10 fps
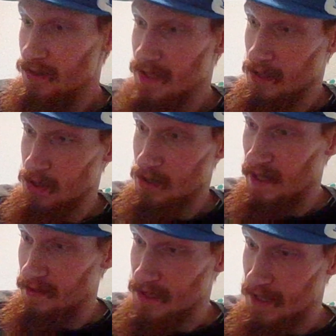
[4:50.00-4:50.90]

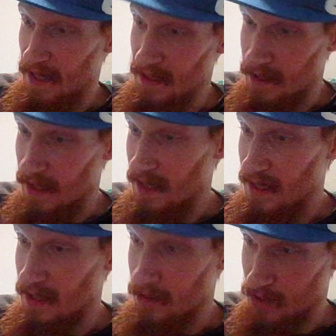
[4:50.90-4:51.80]
touchdowns, and a
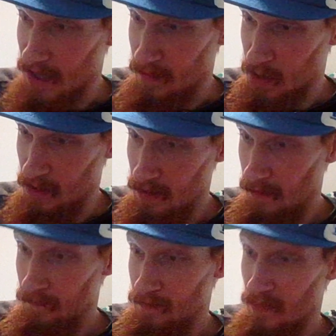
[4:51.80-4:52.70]
interception.
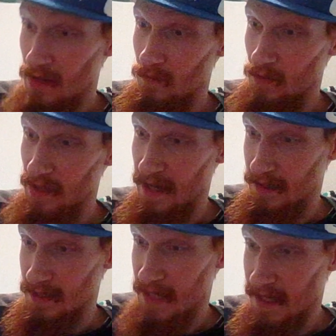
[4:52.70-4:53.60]
We had
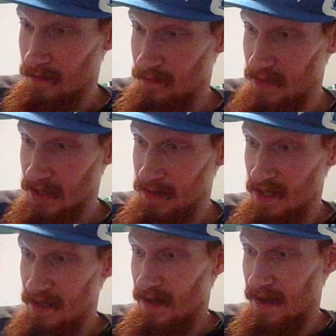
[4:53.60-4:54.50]
Tank
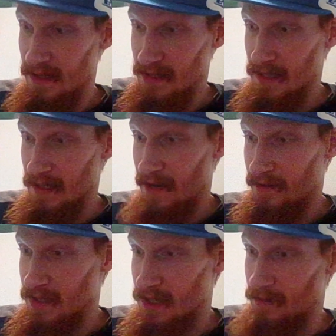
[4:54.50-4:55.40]
Bigsby, 18
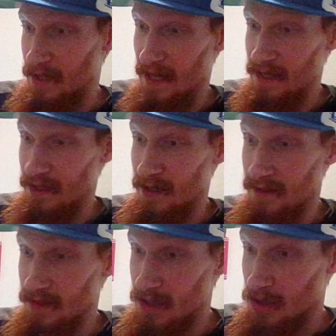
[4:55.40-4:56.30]
carries, 78
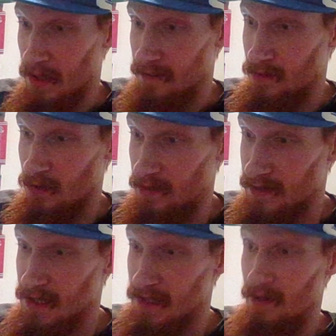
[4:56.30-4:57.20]
yards. Trevor
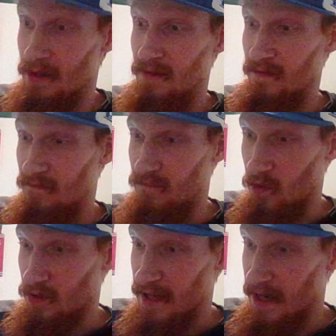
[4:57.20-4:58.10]
Lawrence, 4
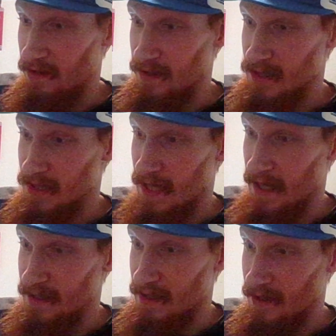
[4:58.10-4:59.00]
carries, 10
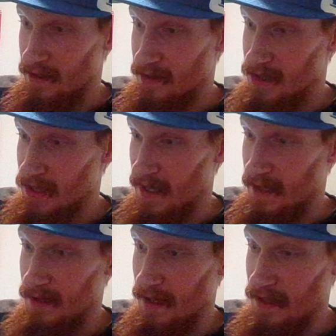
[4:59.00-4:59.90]
yards, and a